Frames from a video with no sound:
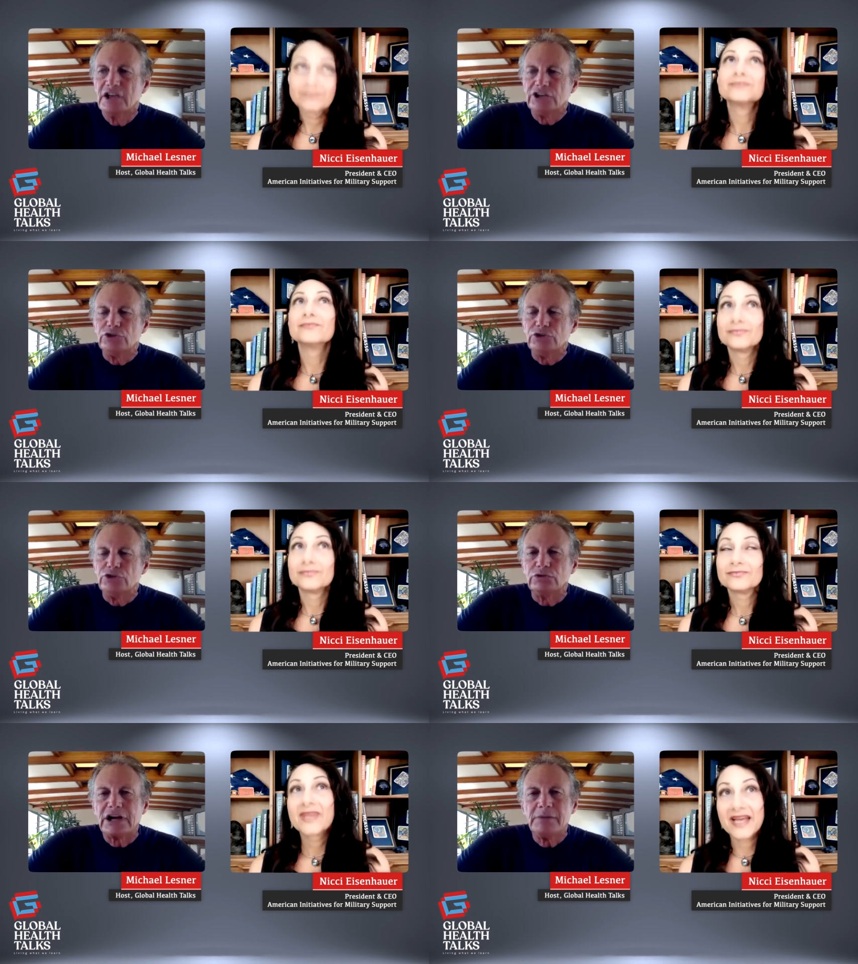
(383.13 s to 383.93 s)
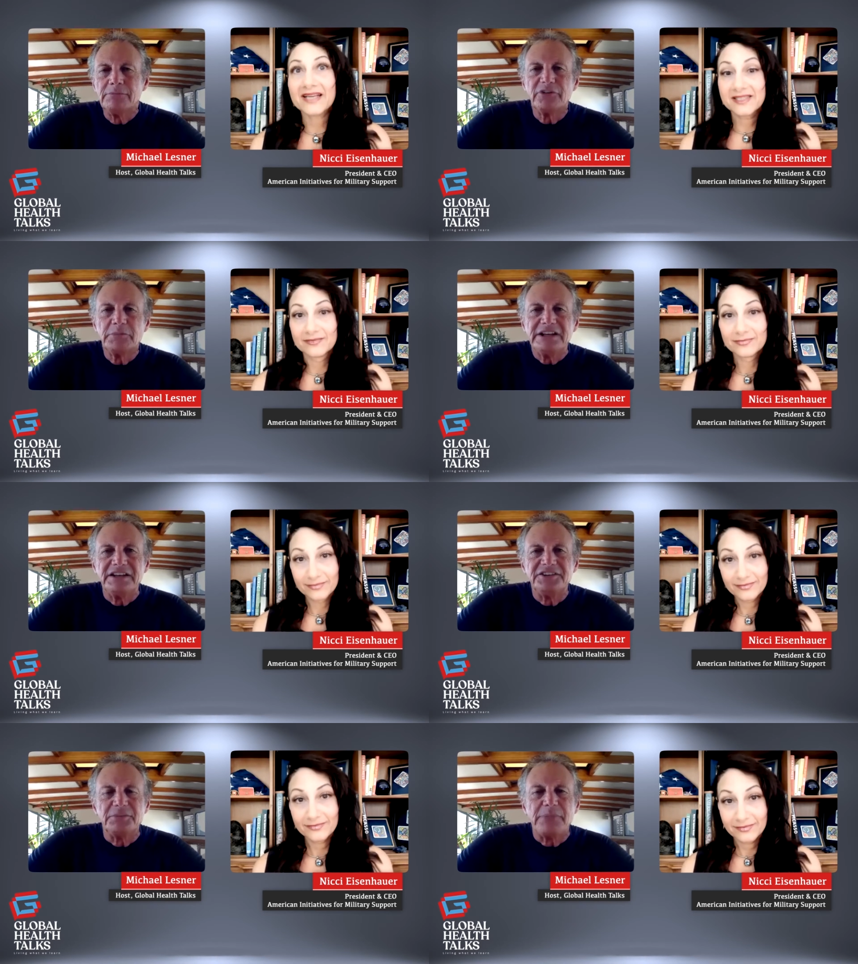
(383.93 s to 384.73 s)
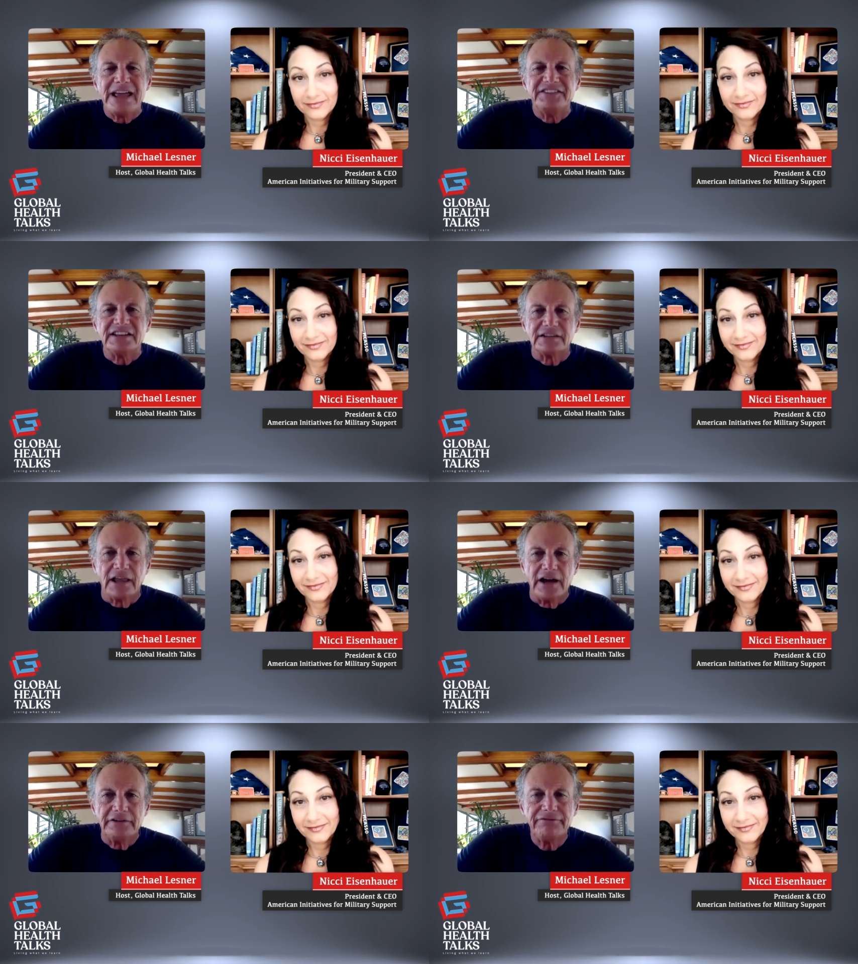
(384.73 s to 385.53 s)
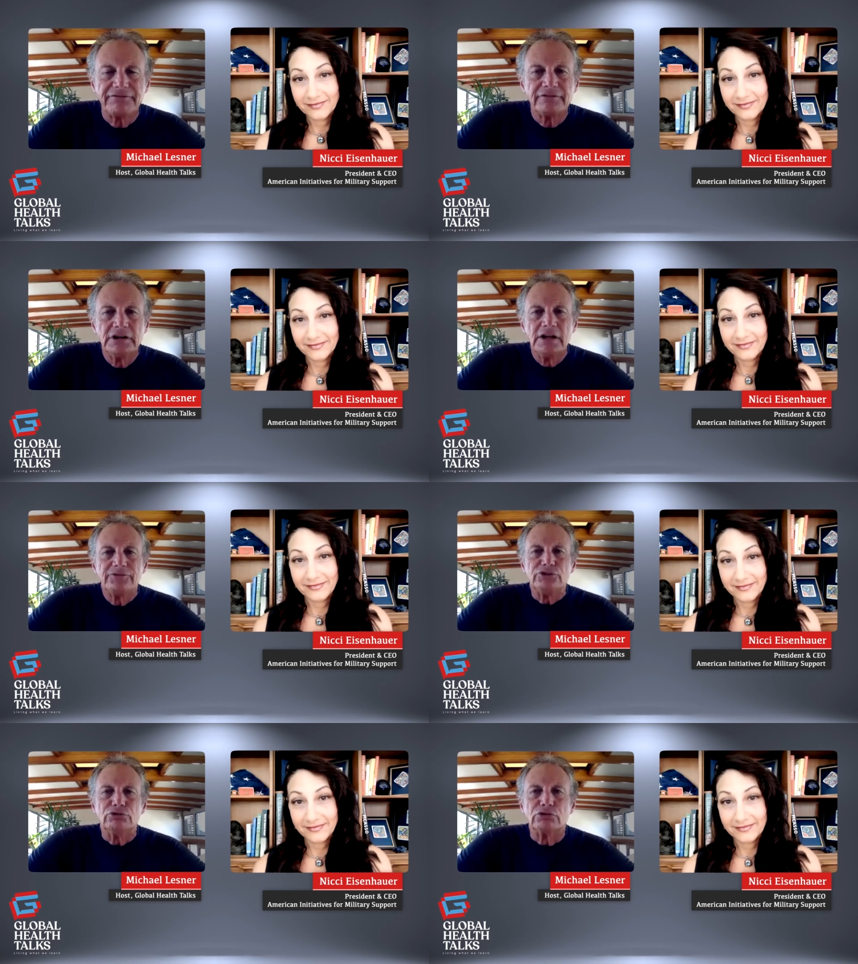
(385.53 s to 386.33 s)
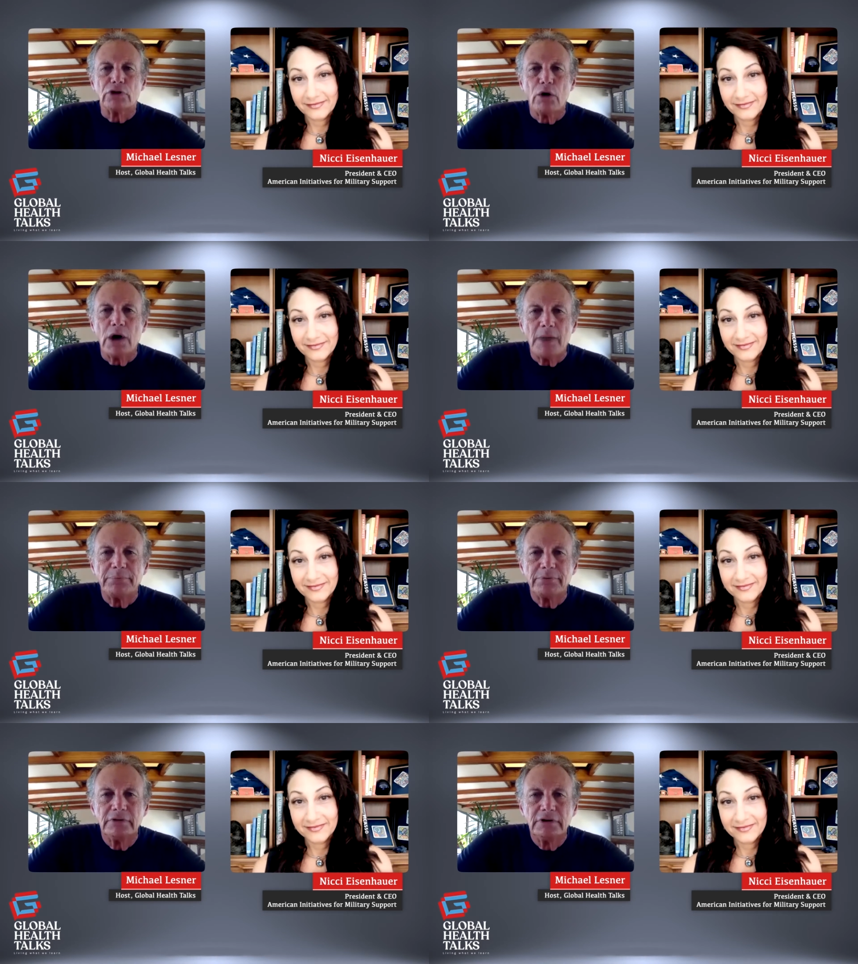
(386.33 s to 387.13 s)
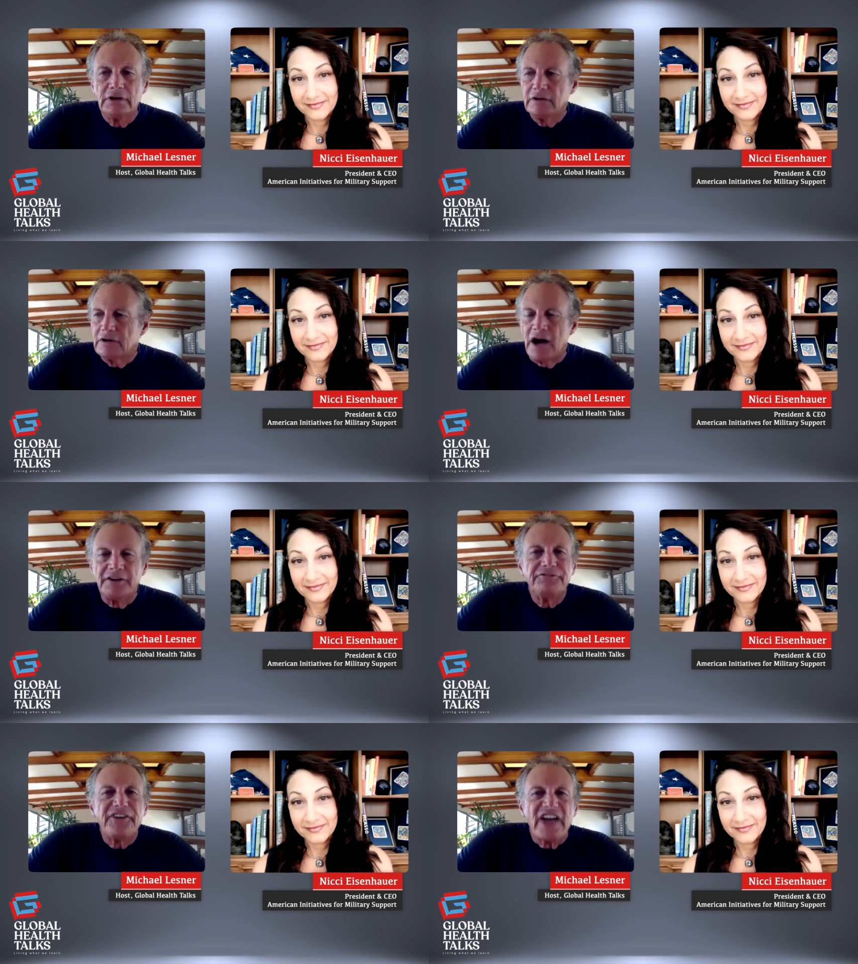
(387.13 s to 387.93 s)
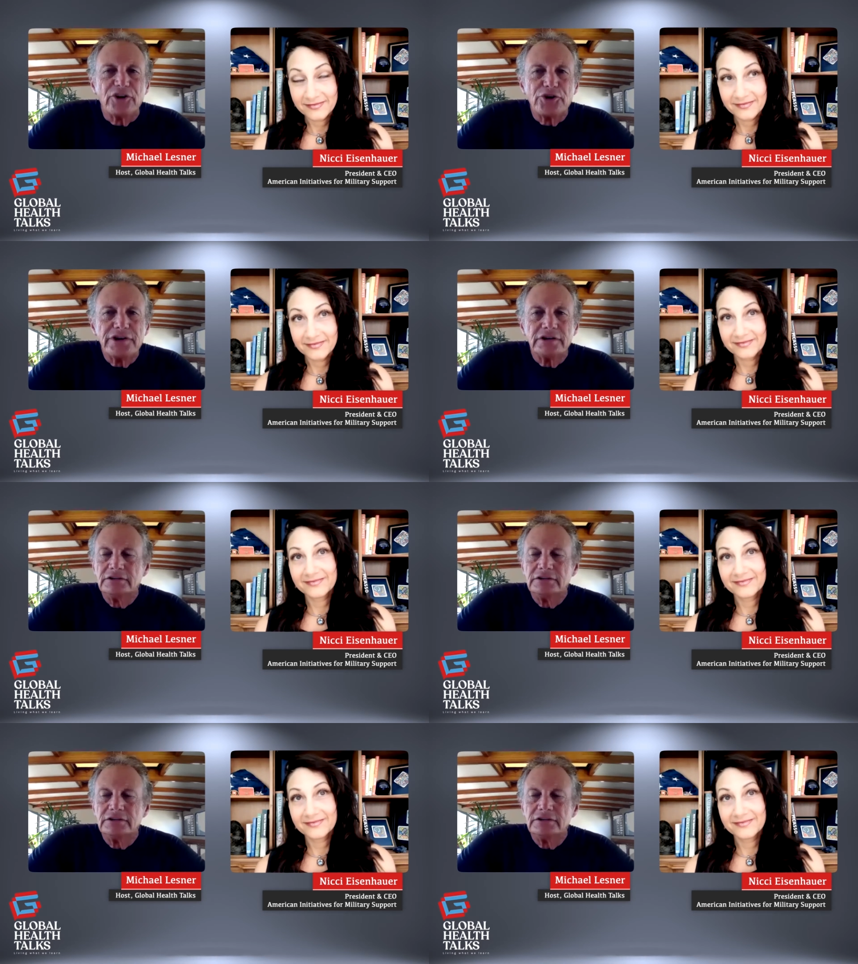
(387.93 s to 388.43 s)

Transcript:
Speaker 1: you, you come yeah. from an independent life, you grow up unfettered,